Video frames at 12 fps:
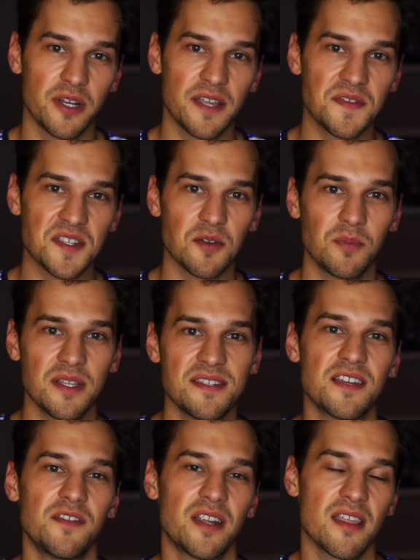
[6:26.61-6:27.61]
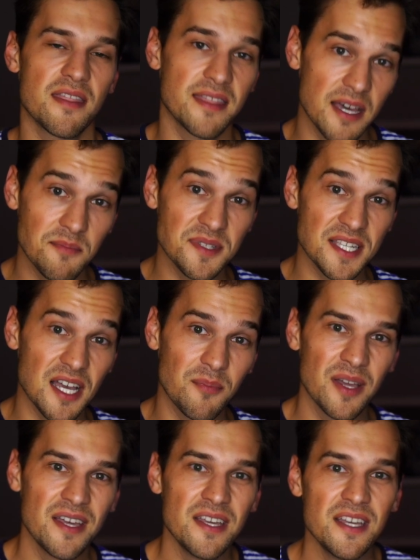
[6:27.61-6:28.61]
and if so, please give it a thumbs up,